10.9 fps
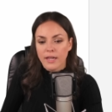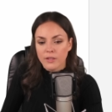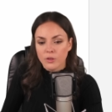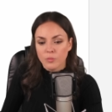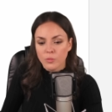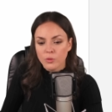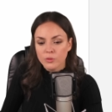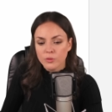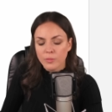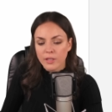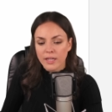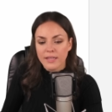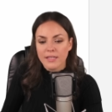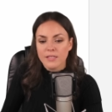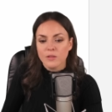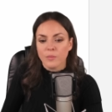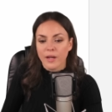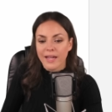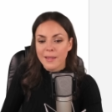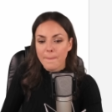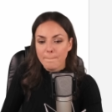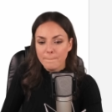and you multiply this by
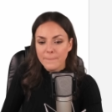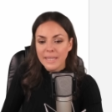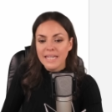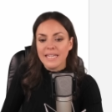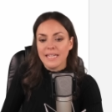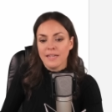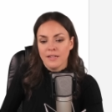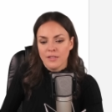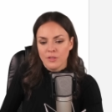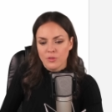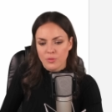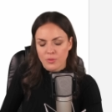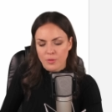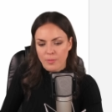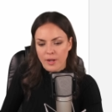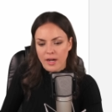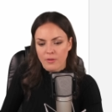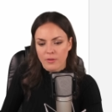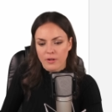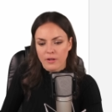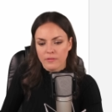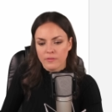b to the
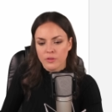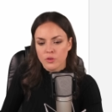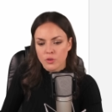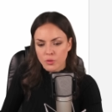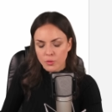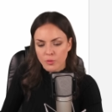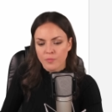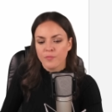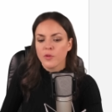power of two.